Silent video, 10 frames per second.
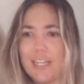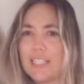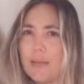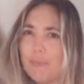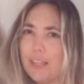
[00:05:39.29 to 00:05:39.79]

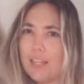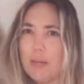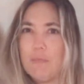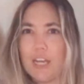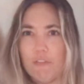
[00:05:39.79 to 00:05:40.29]
it's something that
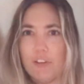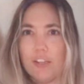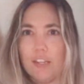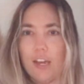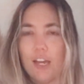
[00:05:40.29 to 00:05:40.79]
I'm
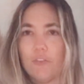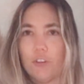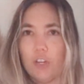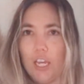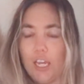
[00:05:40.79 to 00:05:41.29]
definitely kind of
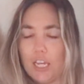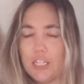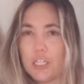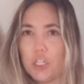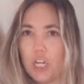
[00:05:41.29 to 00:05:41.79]
looking
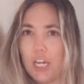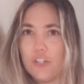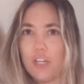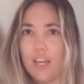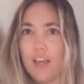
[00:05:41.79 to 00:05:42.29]
into
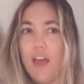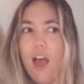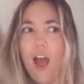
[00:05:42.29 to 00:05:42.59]
changing